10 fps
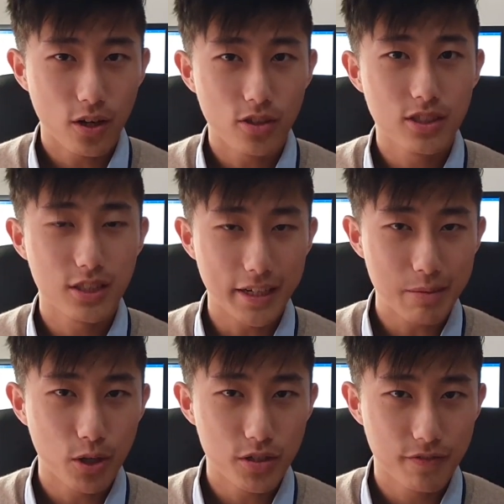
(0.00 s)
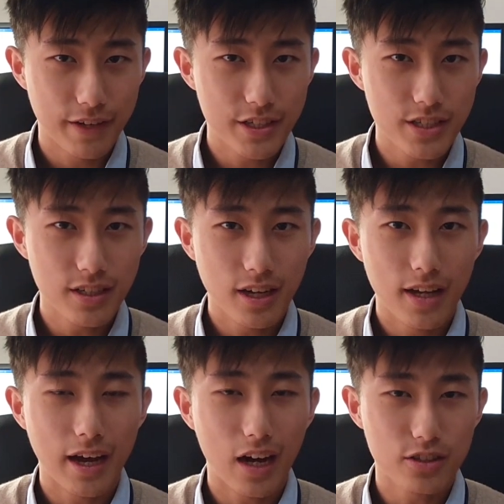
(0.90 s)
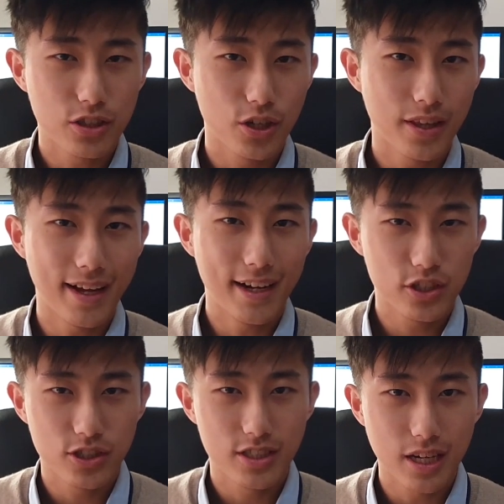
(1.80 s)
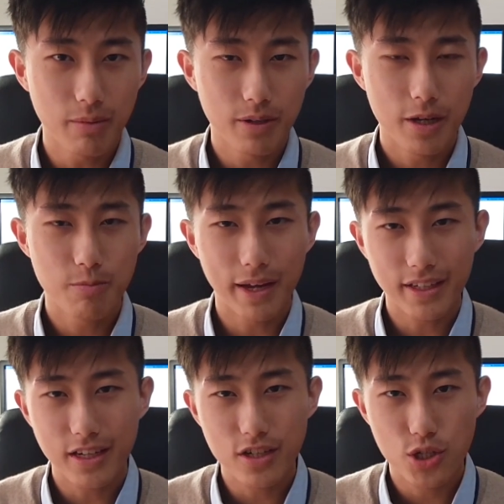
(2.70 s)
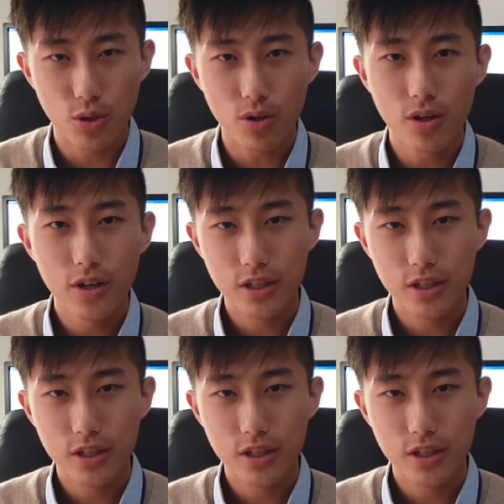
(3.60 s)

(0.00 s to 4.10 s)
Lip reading: on study motivation and how to go that extra step in making sure